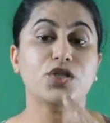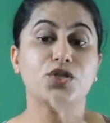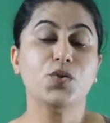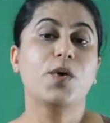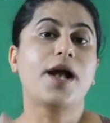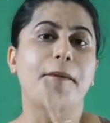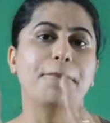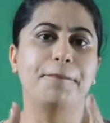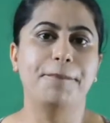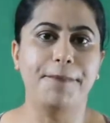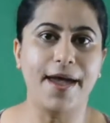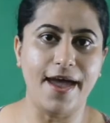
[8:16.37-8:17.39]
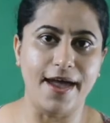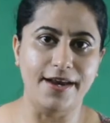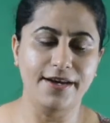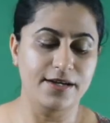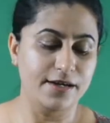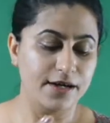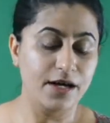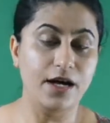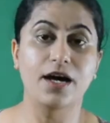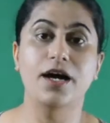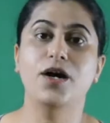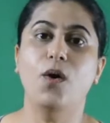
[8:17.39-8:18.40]
to compare
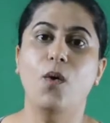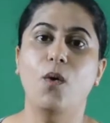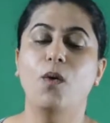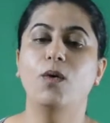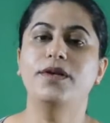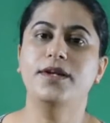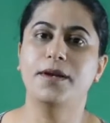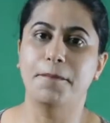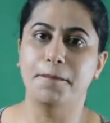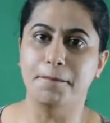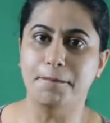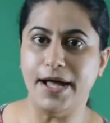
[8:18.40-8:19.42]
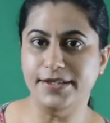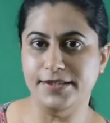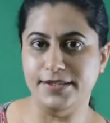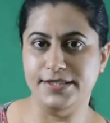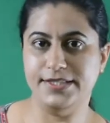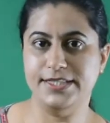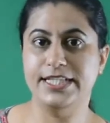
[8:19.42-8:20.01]
her own mother's